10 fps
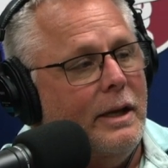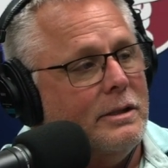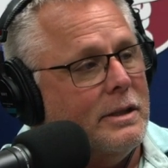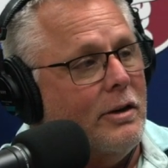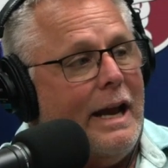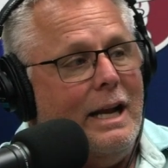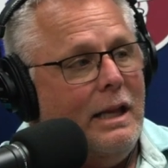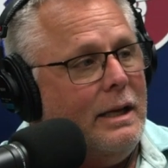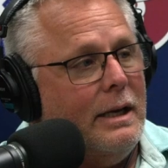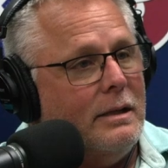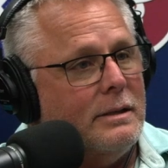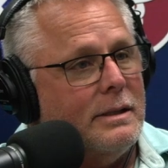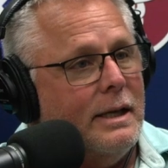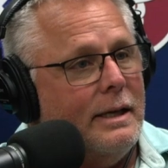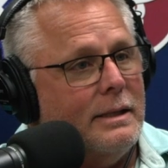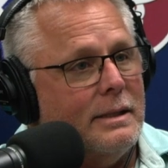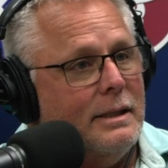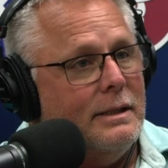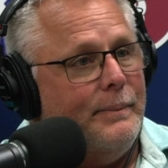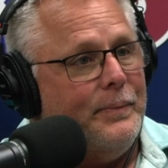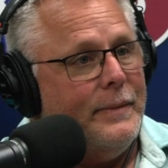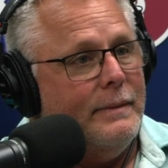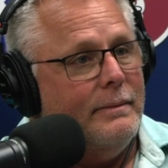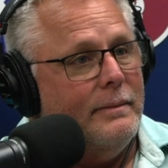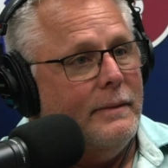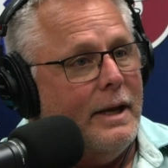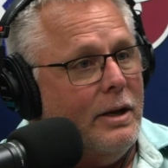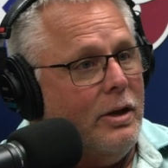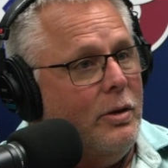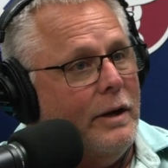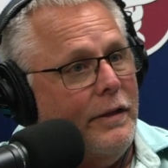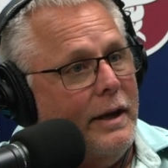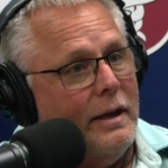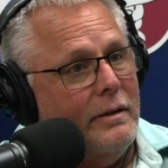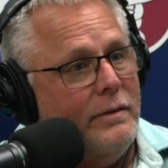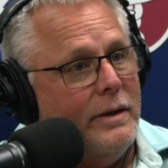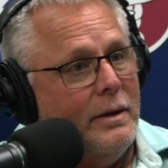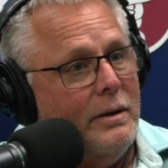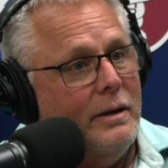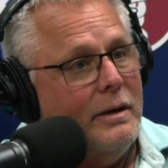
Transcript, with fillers: is there anything else that um, that you can think of that